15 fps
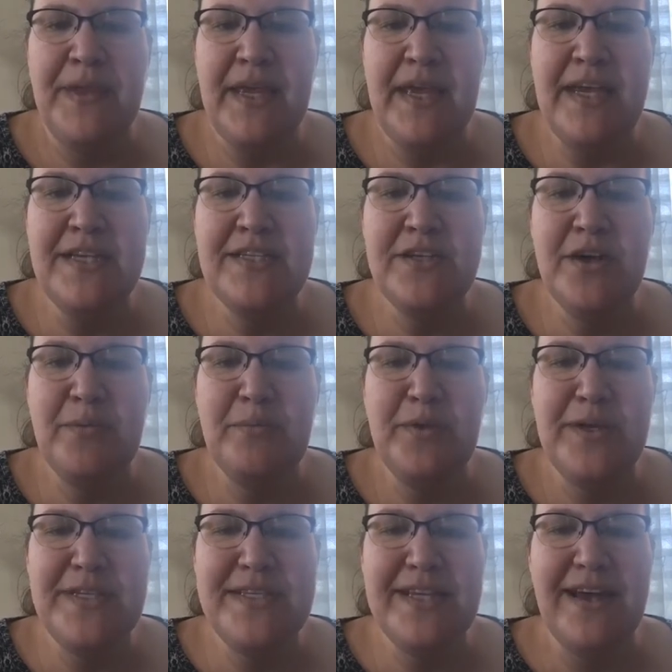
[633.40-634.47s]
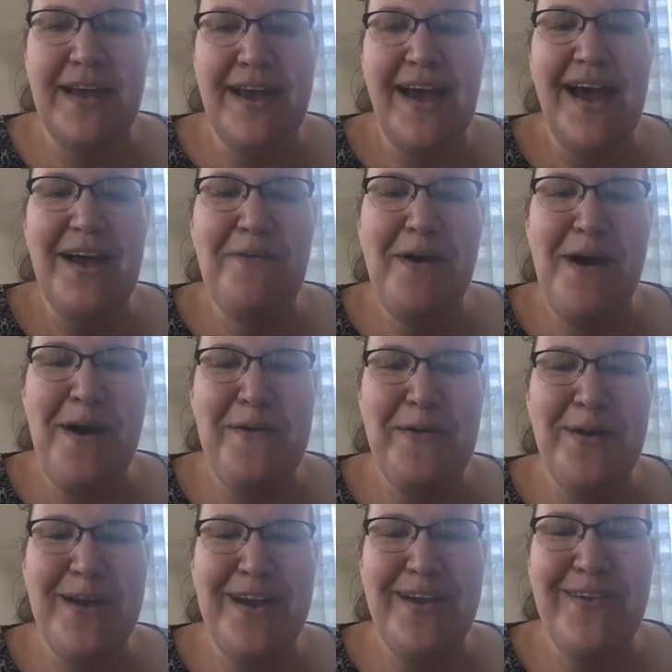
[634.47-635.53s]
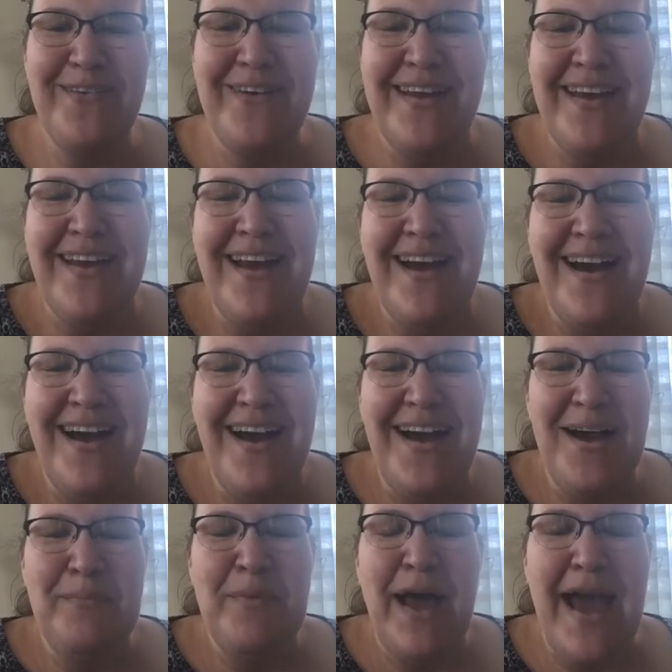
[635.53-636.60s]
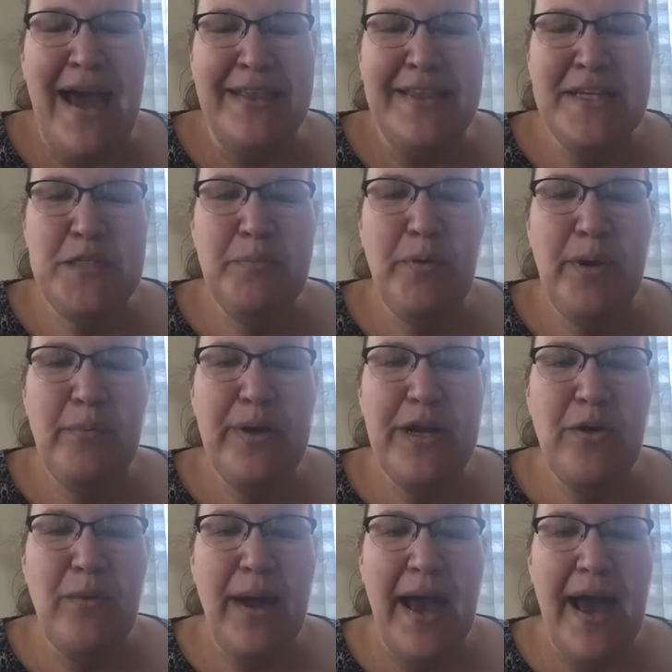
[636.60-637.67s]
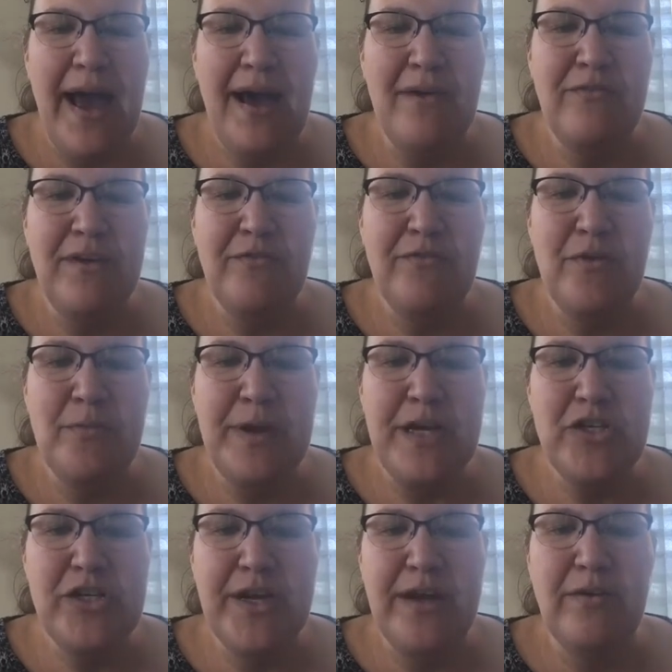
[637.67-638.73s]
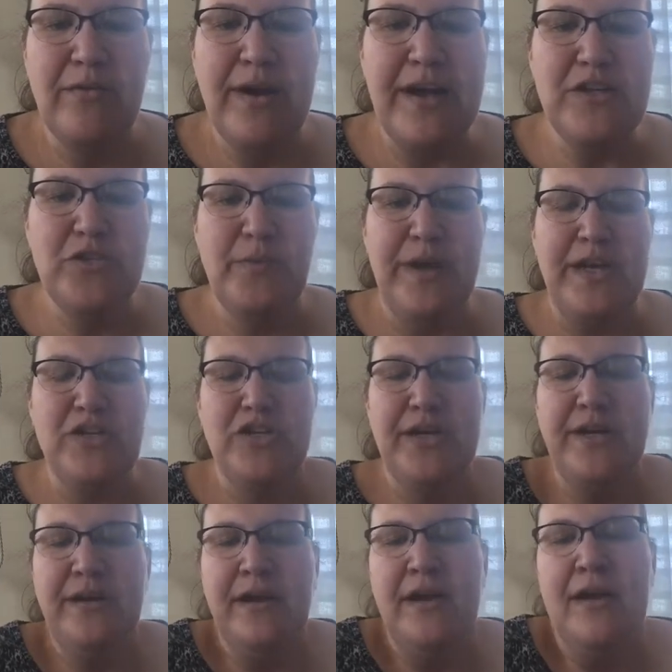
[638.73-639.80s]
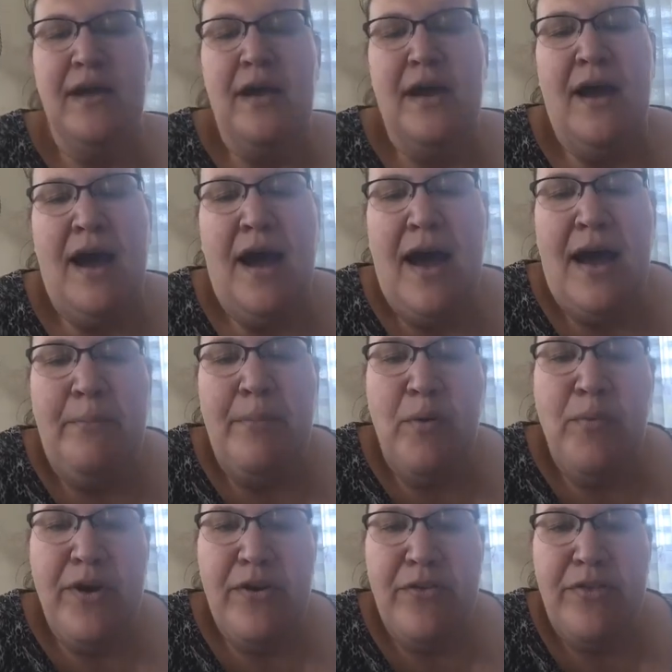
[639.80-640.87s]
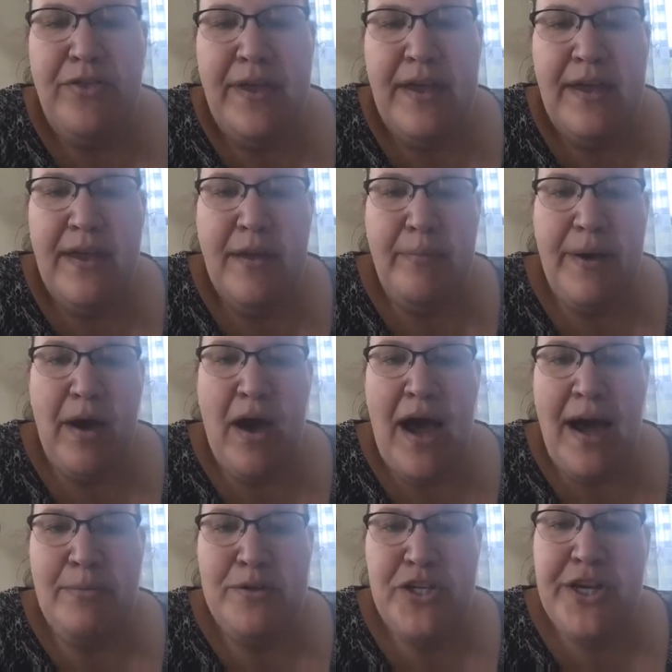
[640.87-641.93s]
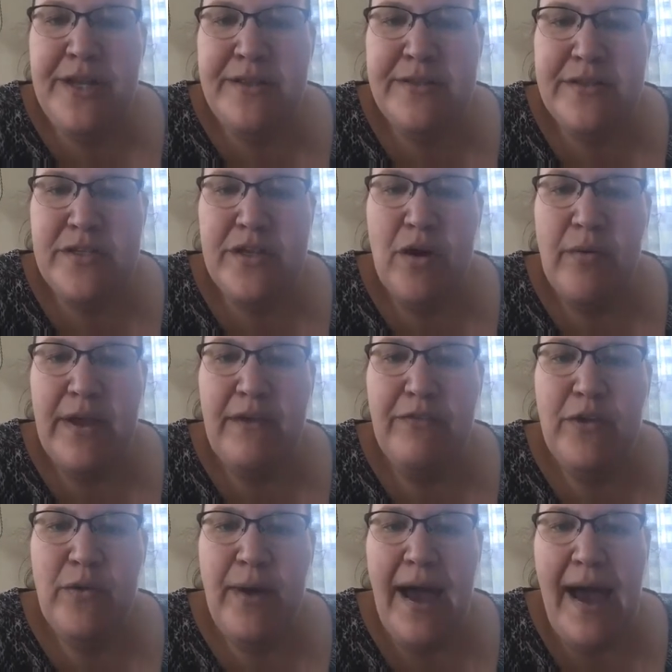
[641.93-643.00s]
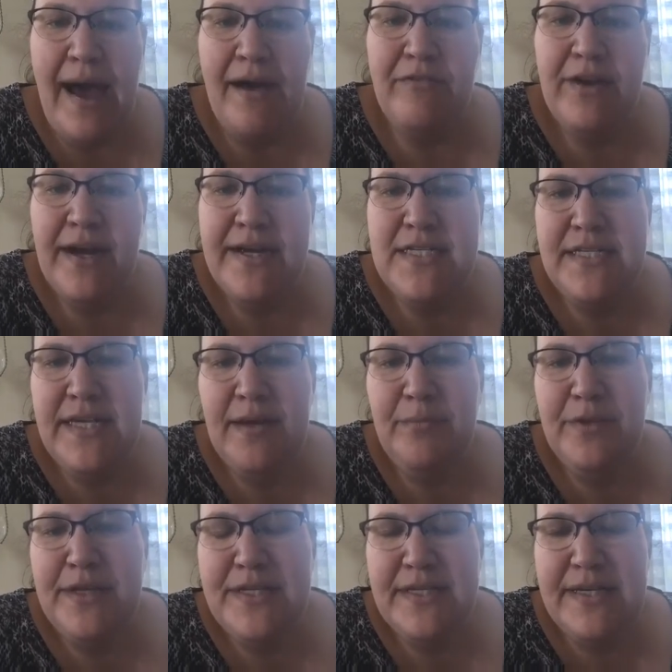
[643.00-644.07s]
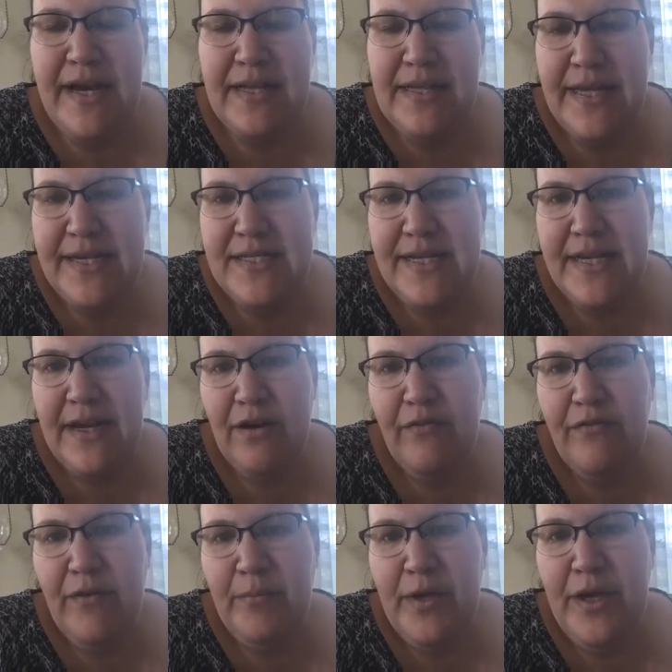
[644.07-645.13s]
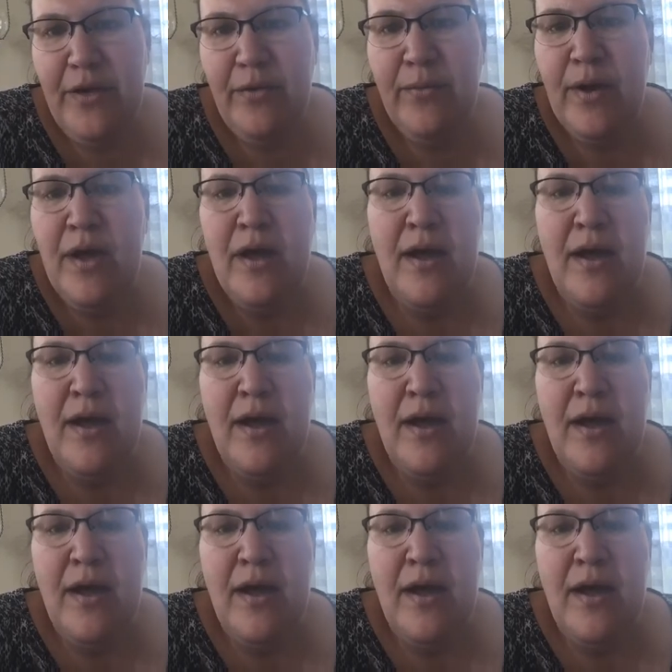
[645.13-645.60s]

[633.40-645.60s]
Is there, Melissa, how are you? At this point, we don't have information on graduation, but we are thinking about options. So if you have an idea, Melissa, I'd like to hear from you.